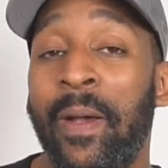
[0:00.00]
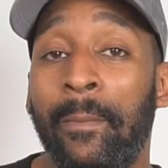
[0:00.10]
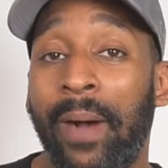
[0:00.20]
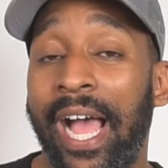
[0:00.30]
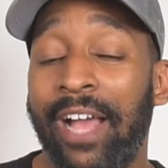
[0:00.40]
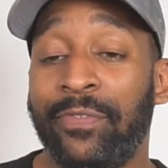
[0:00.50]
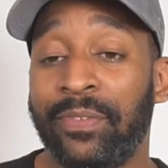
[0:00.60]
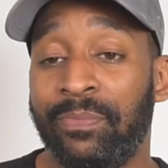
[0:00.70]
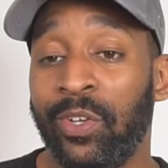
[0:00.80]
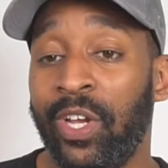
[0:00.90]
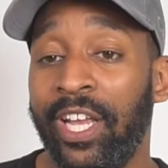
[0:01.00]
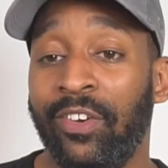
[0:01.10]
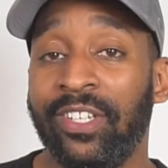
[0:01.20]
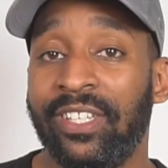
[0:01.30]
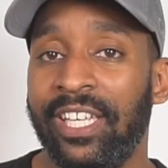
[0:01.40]
But I have to look at it
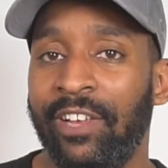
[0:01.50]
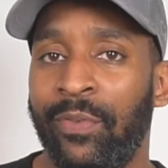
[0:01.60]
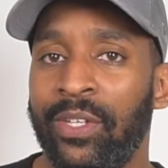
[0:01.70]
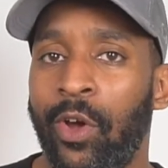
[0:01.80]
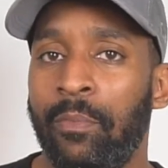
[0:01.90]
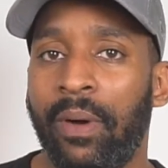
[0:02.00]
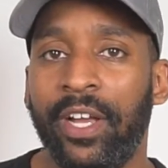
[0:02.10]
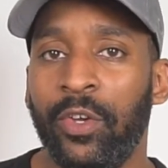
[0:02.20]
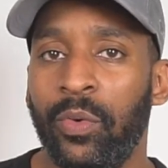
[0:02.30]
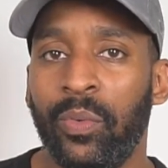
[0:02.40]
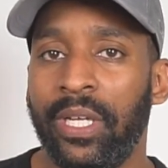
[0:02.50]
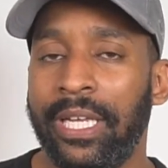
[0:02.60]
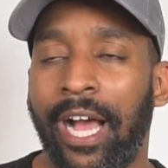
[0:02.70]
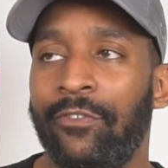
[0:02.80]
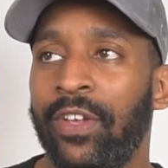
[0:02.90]
honestly. If we don't buy who
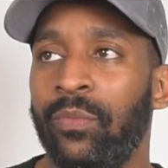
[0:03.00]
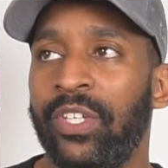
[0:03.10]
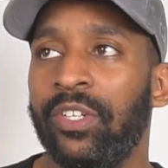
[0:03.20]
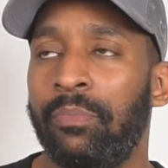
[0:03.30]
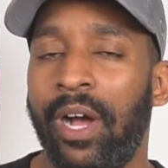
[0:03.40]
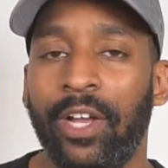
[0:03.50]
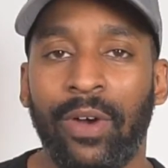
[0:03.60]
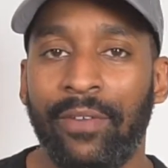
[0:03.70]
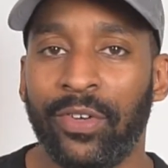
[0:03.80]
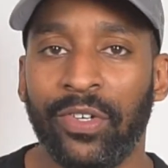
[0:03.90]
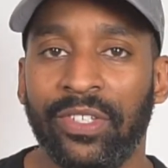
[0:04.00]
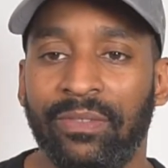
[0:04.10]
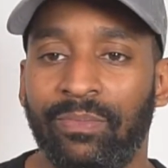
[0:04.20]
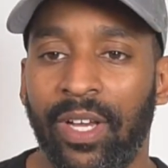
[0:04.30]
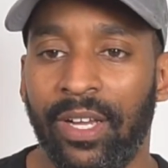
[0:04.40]
I think we should buy or have a good
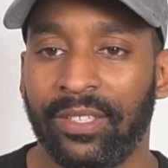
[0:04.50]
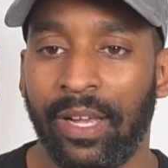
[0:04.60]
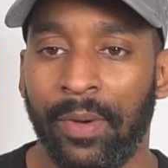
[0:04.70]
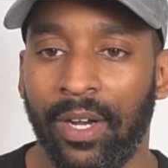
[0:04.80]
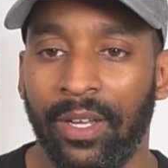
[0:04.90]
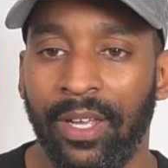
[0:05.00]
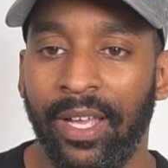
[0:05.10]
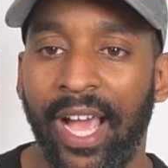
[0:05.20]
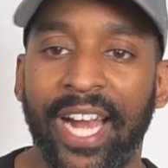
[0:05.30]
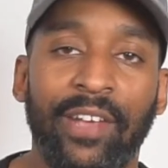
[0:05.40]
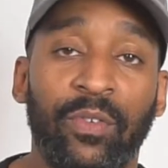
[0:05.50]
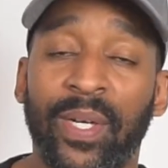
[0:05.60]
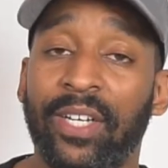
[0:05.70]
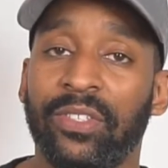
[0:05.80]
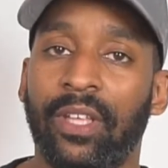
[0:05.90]
summer, and
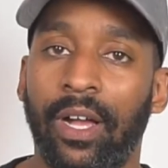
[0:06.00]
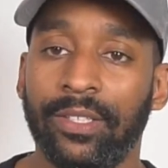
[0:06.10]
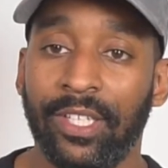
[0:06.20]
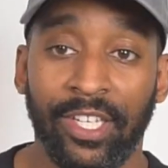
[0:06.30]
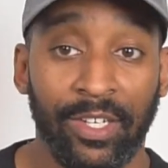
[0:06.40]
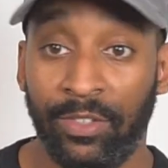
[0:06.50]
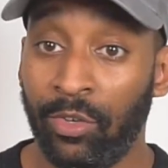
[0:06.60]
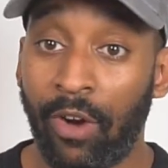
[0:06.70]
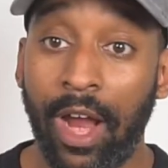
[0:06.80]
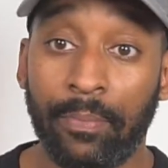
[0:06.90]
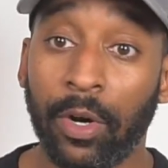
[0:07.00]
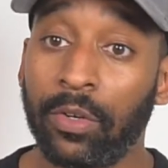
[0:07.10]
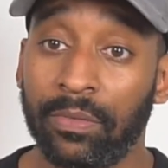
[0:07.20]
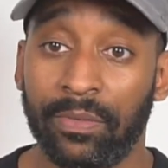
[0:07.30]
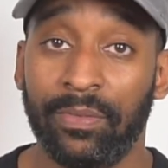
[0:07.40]
everyone else does, you're right,
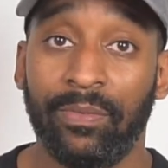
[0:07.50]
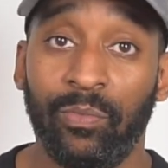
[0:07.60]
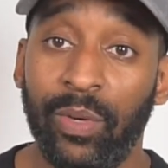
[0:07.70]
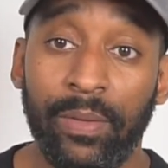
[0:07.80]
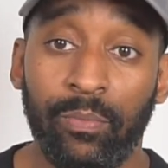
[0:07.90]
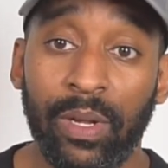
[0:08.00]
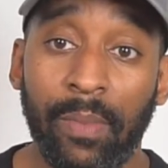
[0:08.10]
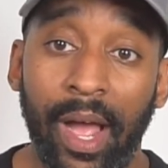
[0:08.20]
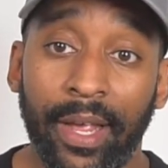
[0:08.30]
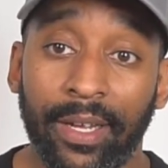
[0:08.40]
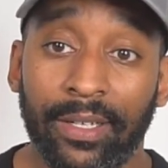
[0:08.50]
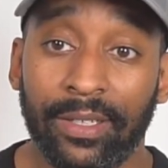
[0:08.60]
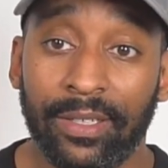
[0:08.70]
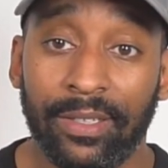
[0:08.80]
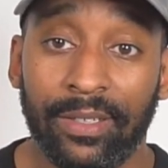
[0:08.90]
bro. We might.
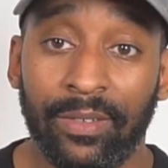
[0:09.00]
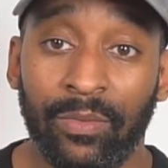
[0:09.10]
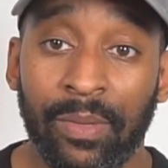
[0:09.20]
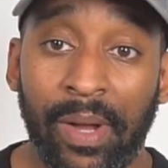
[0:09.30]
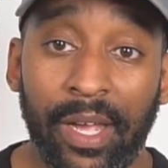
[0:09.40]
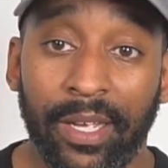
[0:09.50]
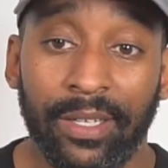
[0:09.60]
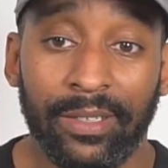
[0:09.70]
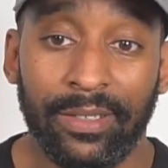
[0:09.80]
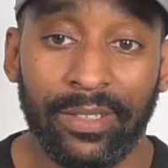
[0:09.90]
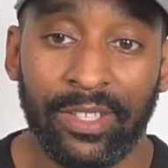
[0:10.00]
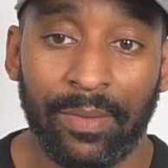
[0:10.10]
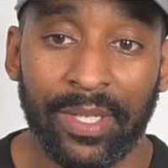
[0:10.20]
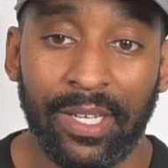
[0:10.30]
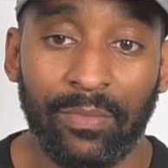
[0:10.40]
You know what
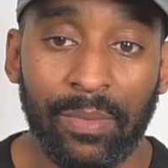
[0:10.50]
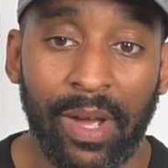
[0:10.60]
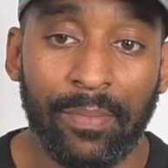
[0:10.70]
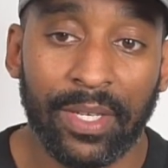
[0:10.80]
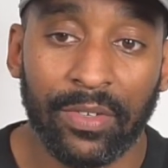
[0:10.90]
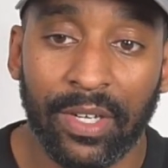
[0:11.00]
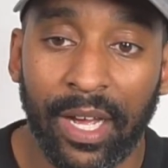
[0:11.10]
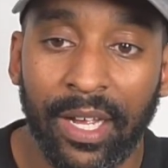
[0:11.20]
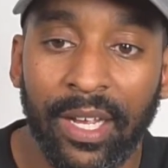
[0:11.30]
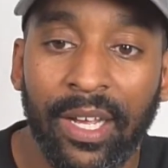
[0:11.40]
I'm saying? We might be doing that.